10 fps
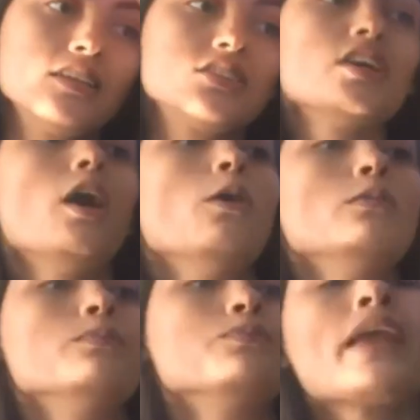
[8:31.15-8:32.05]

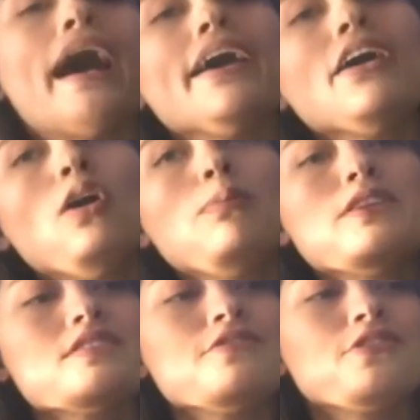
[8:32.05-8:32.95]
So I hope
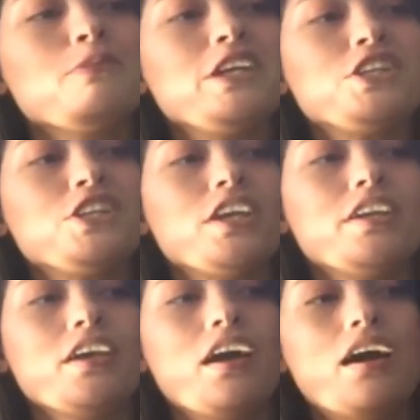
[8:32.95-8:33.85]
this
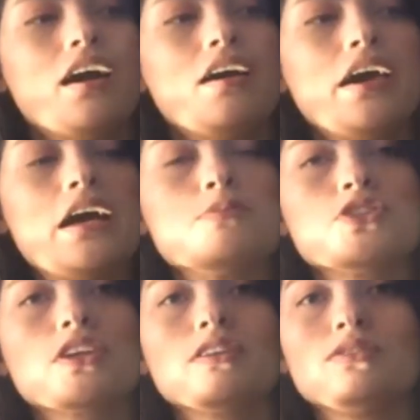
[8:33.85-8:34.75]
information helps
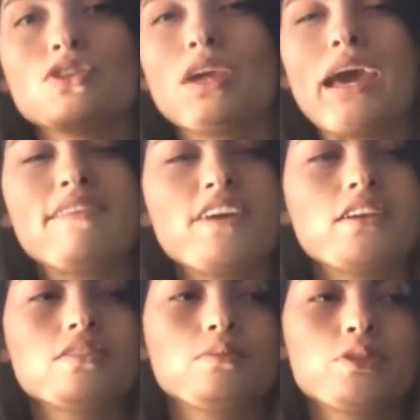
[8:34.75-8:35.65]
you to get
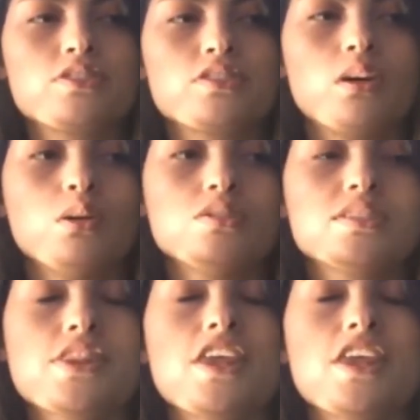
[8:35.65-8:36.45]
better results.